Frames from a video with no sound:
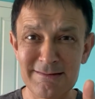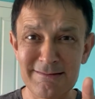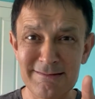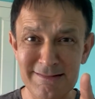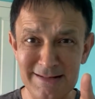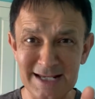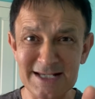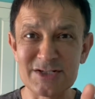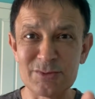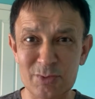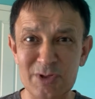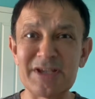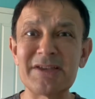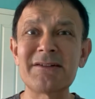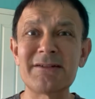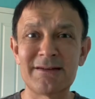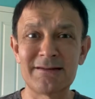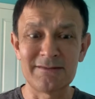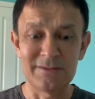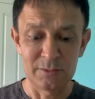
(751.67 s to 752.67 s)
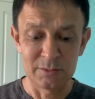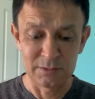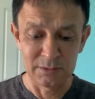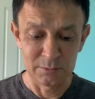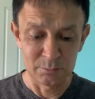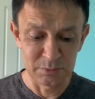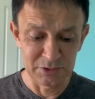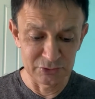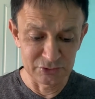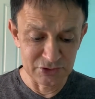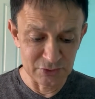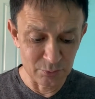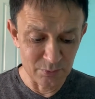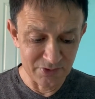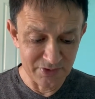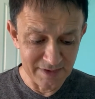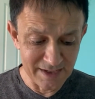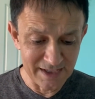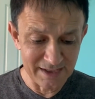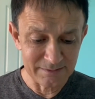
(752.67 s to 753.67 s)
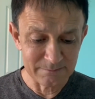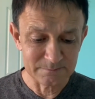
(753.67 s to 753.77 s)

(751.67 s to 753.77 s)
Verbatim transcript: Next week, we'll deal with that.